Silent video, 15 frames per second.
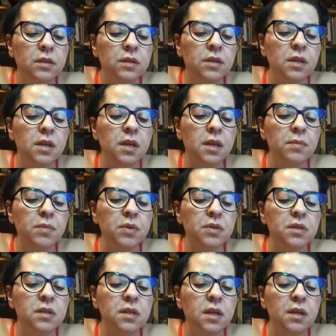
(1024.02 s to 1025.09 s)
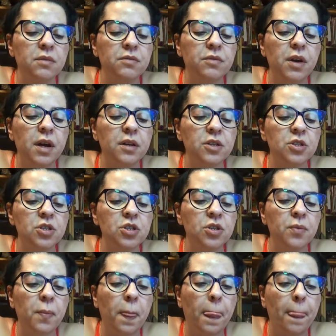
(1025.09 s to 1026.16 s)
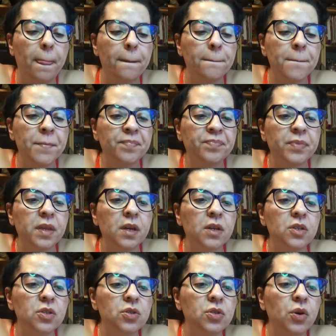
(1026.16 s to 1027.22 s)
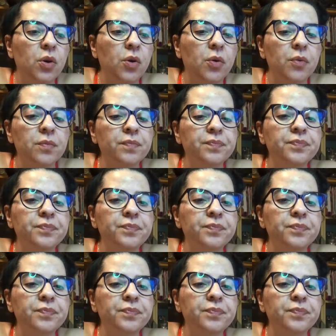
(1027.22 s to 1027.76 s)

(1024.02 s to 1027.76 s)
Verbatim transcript: to keep your skin fresh. So,